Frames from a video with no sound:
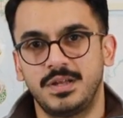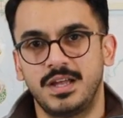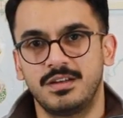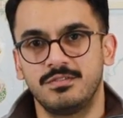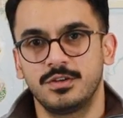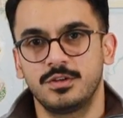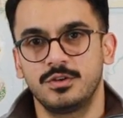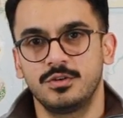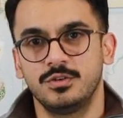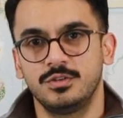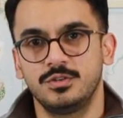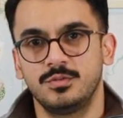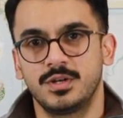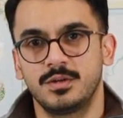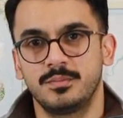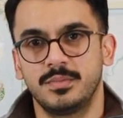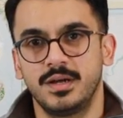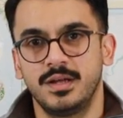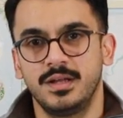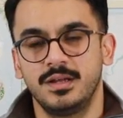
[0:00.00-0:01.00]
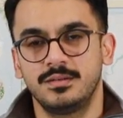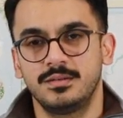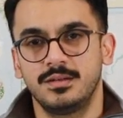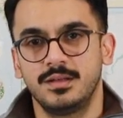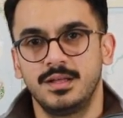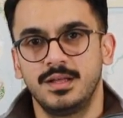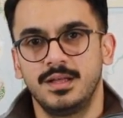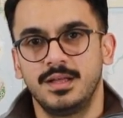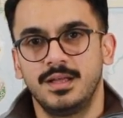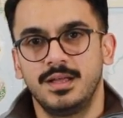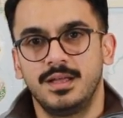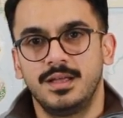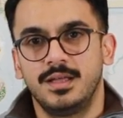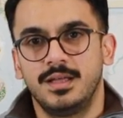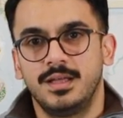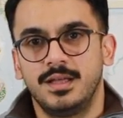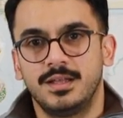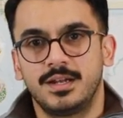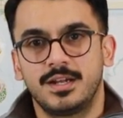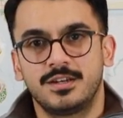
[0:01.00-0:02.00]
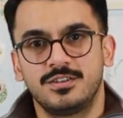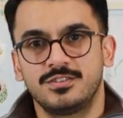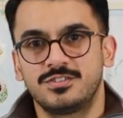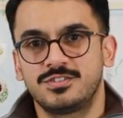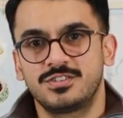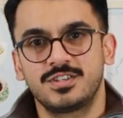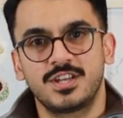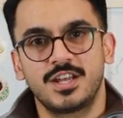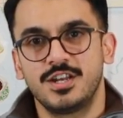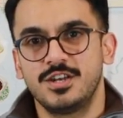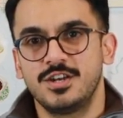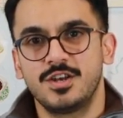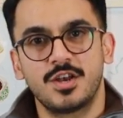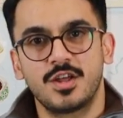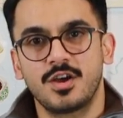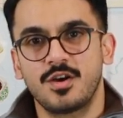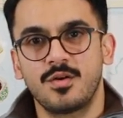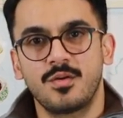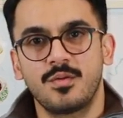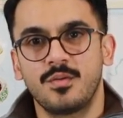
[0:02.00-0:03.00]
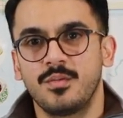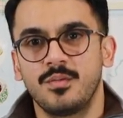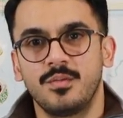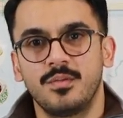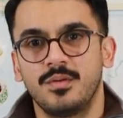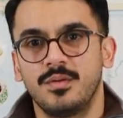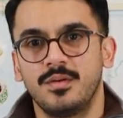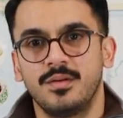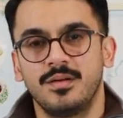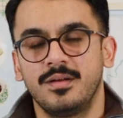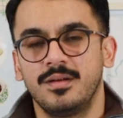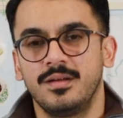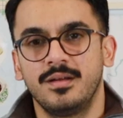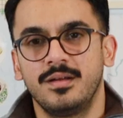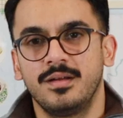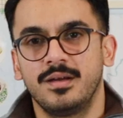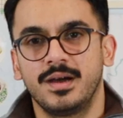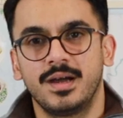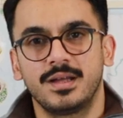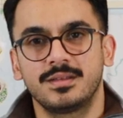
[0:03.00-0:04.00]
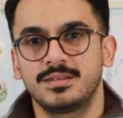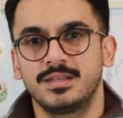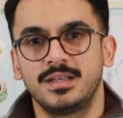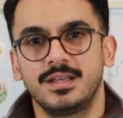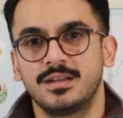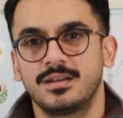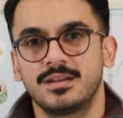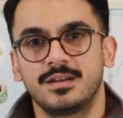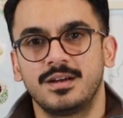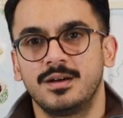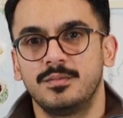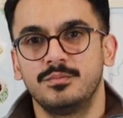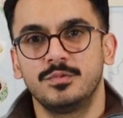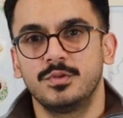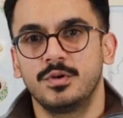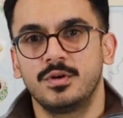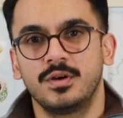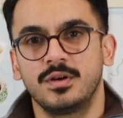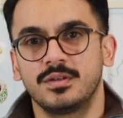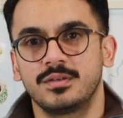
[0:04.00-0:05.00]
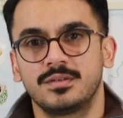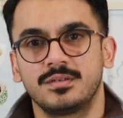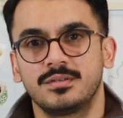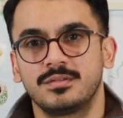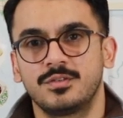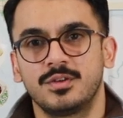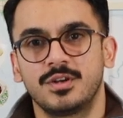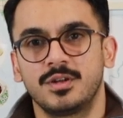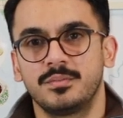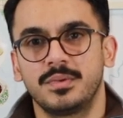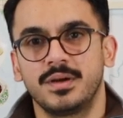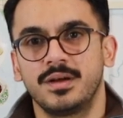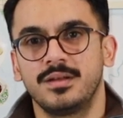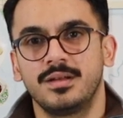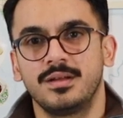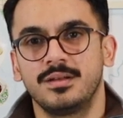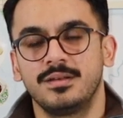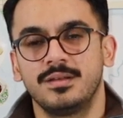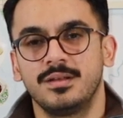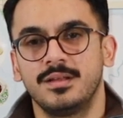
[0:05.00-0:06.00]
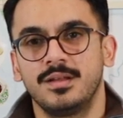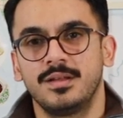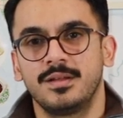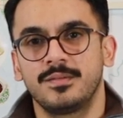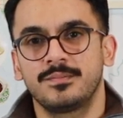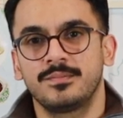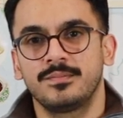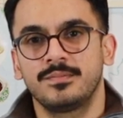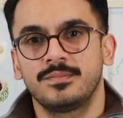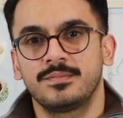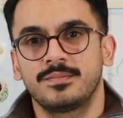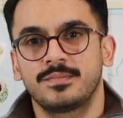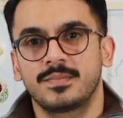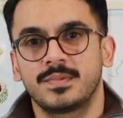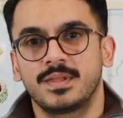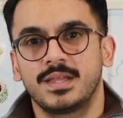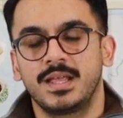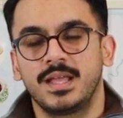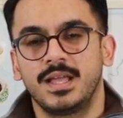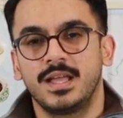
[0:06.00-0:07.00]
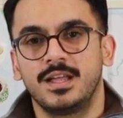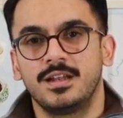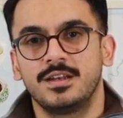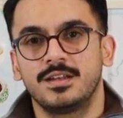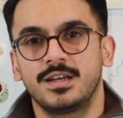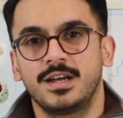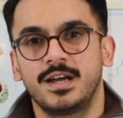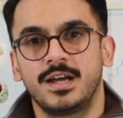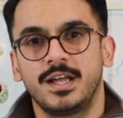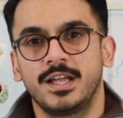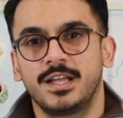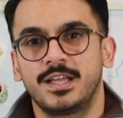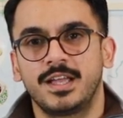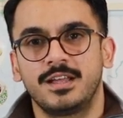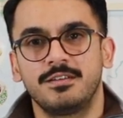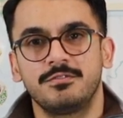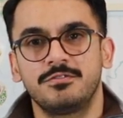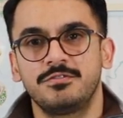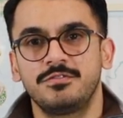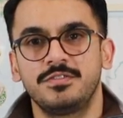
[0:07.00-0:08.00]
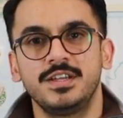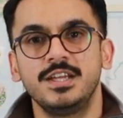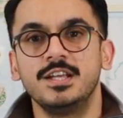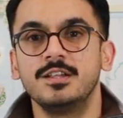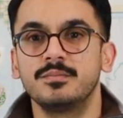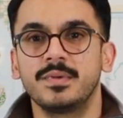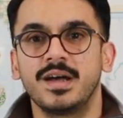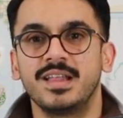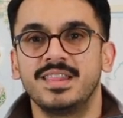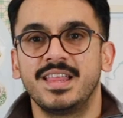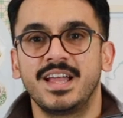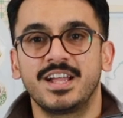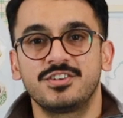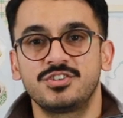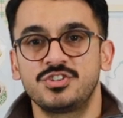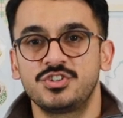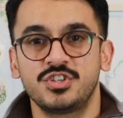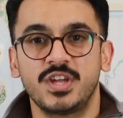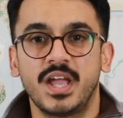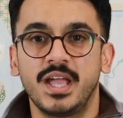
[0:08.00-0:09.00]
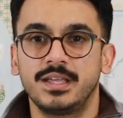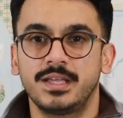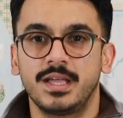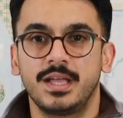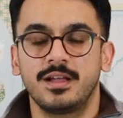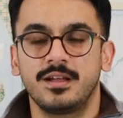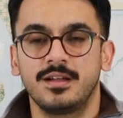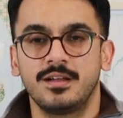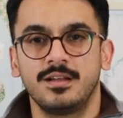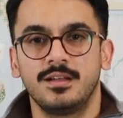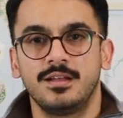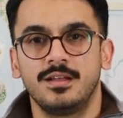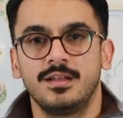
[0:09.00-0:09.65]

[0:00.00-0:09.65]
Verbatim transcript: have a go? Do you want to buy it? And I just say, no, I think I'm not going to buy it. And I can feel my legs shaking,